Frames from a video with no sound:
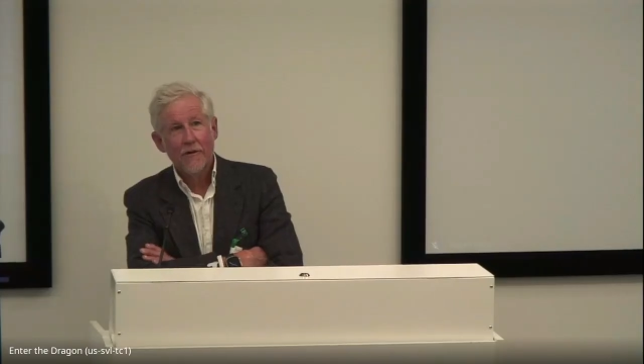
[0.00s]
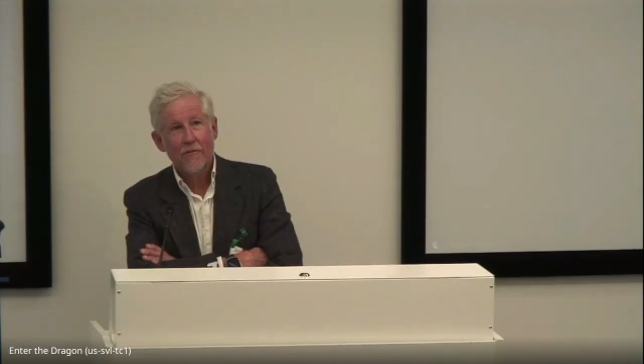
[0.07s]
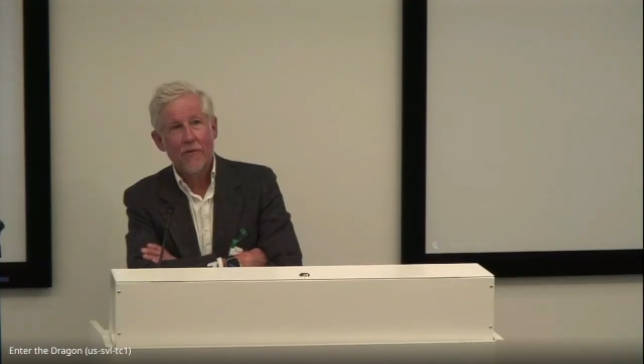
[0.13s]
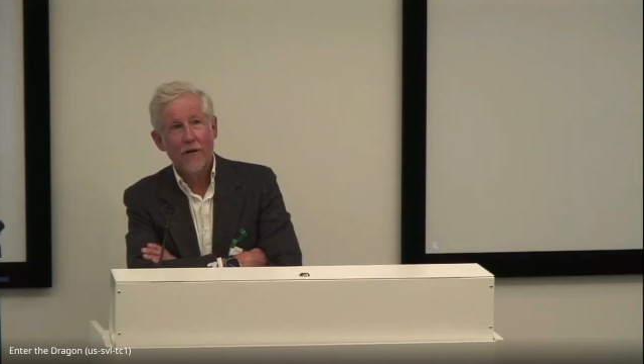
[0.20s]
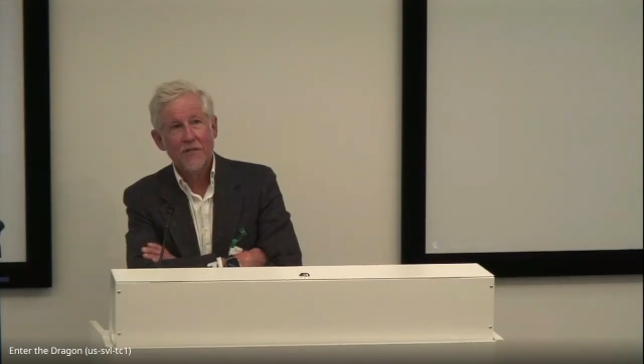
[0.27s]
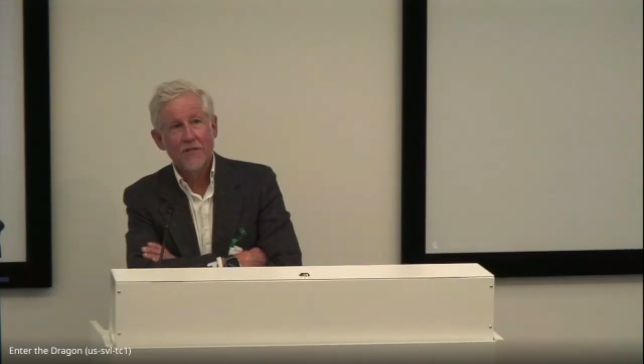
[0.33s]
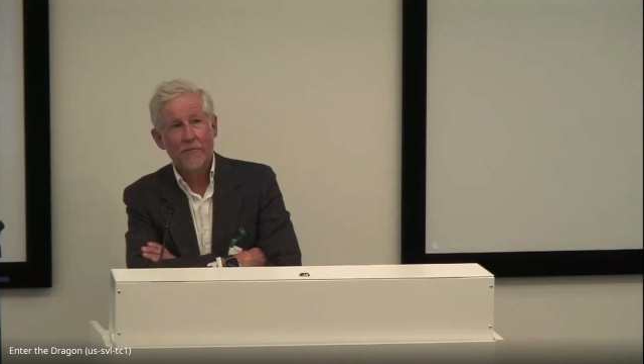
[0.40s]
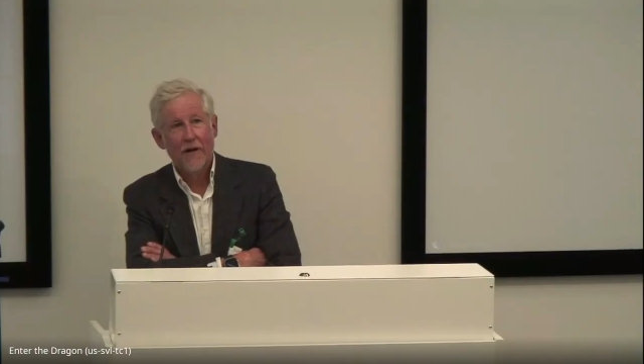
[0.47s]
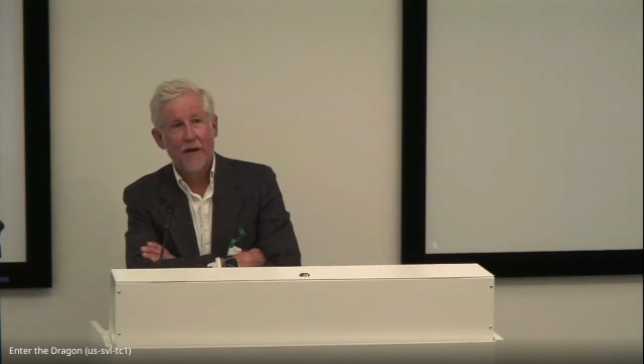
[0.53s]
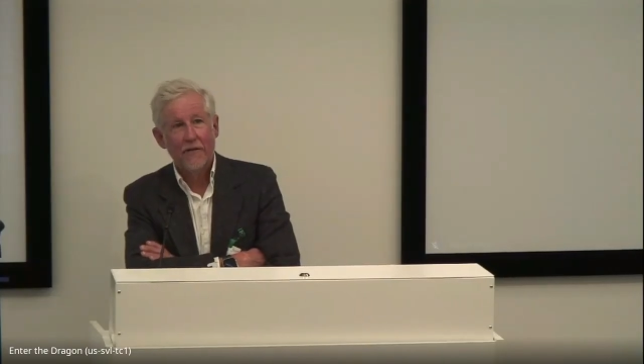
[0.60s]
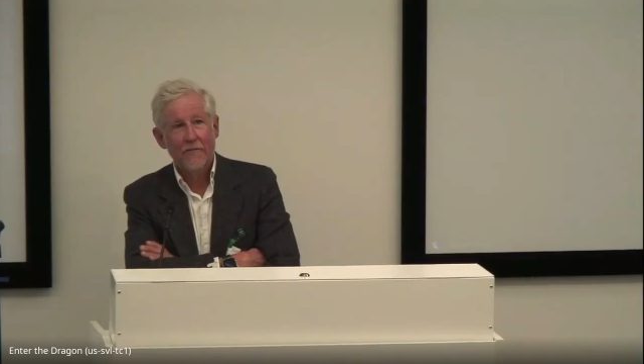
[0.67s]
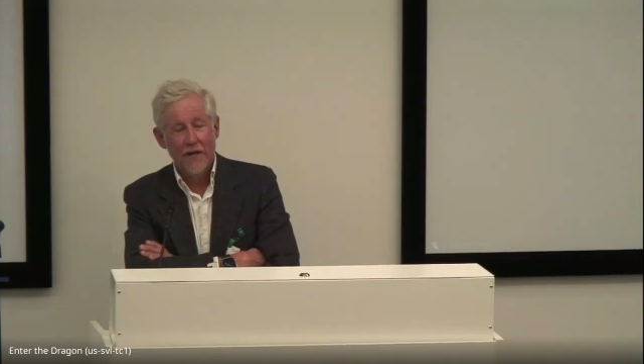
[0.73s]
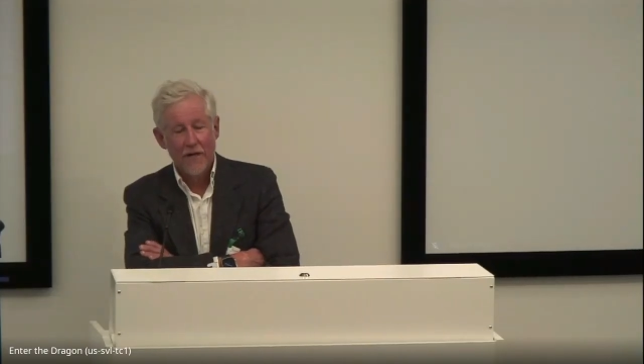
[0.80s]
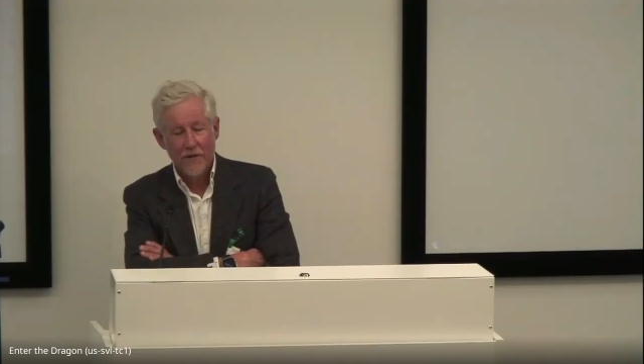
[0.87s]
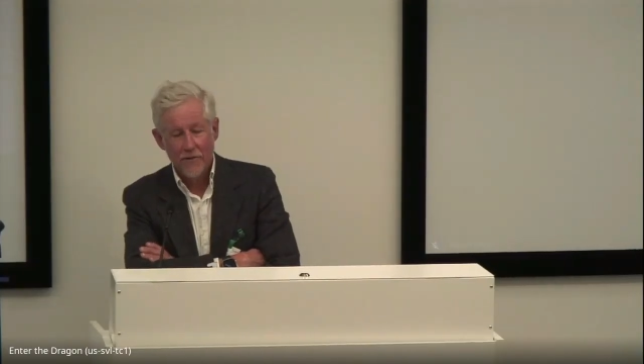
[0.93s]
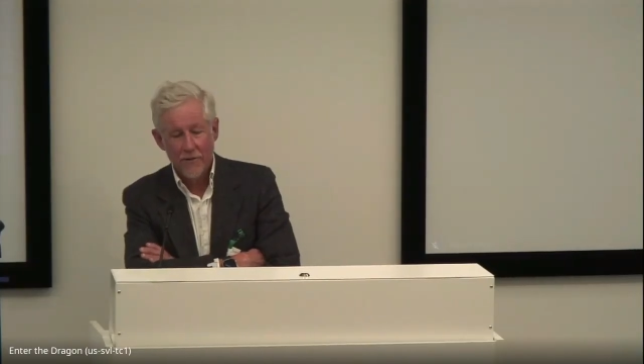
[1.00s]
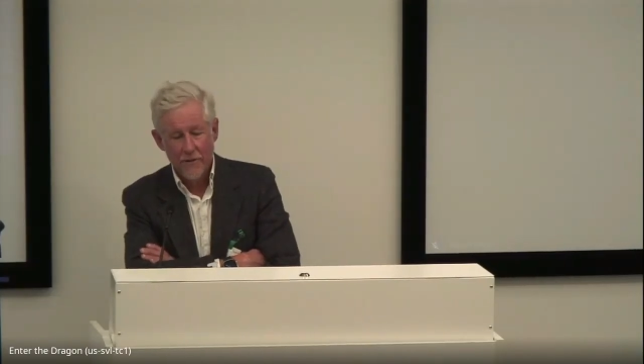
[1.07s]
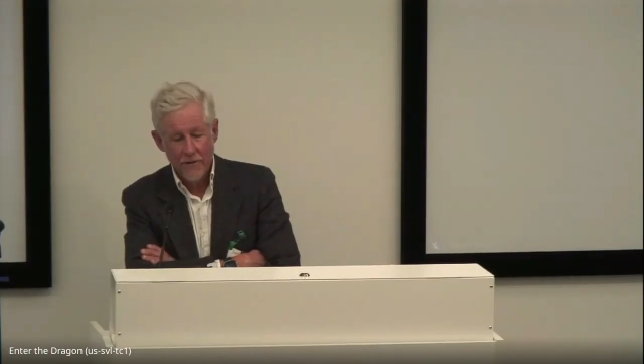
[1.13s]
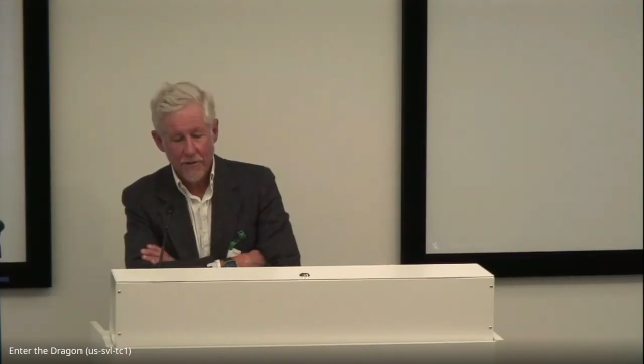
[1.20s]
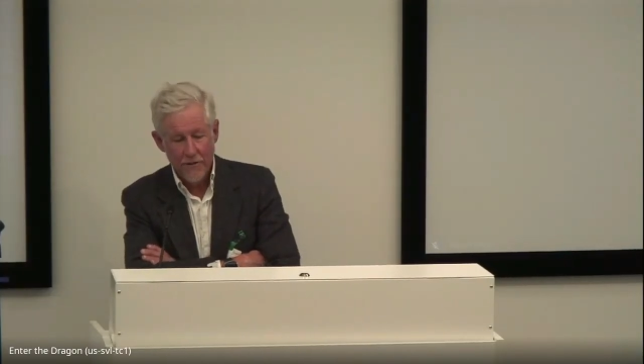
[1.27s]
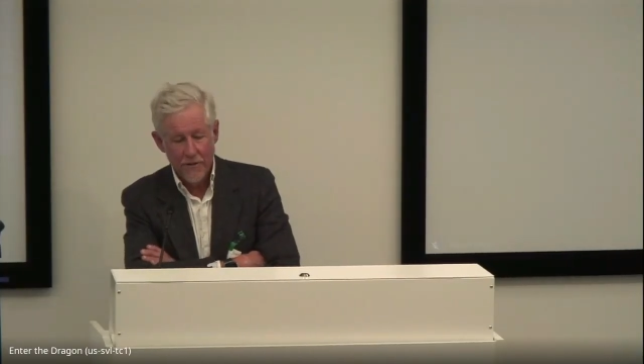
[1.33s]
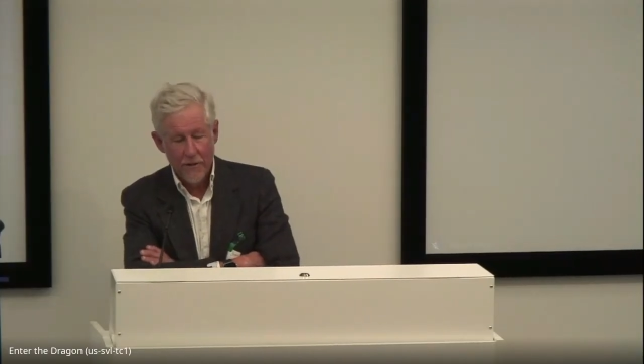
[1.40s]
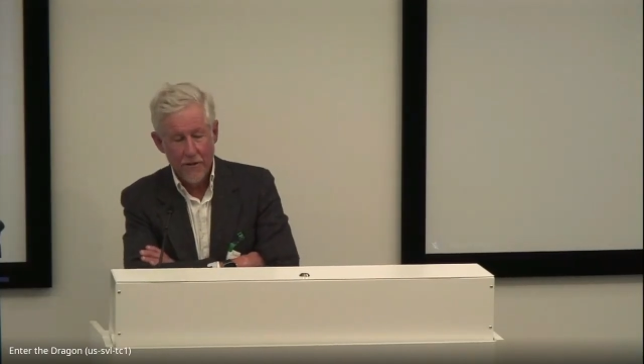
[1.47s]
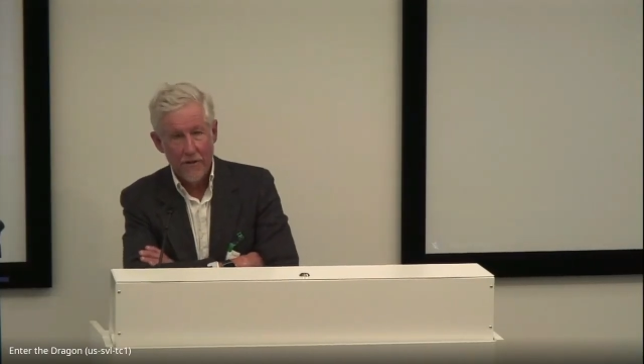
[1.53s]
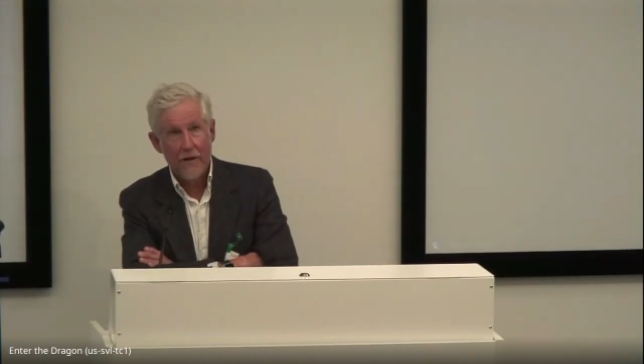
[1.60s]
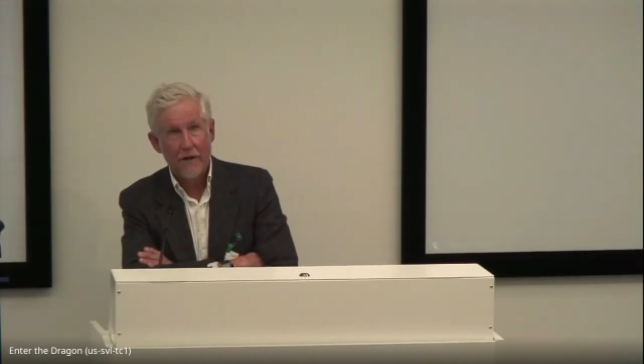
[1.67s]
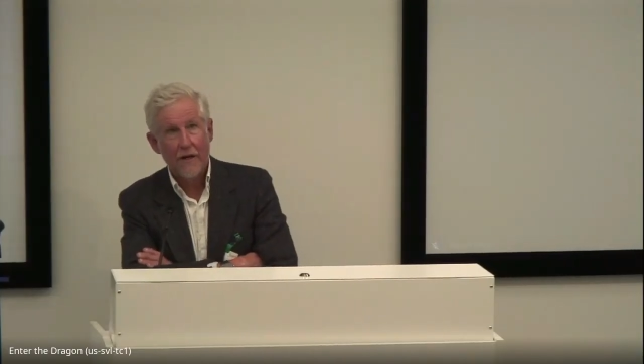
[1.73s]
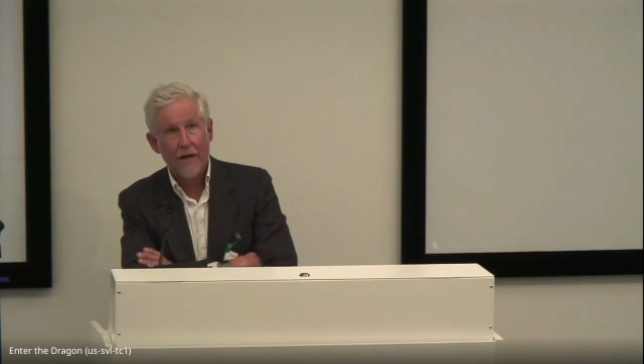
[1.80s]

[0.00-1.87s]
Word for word: question, I enjoyed your talk.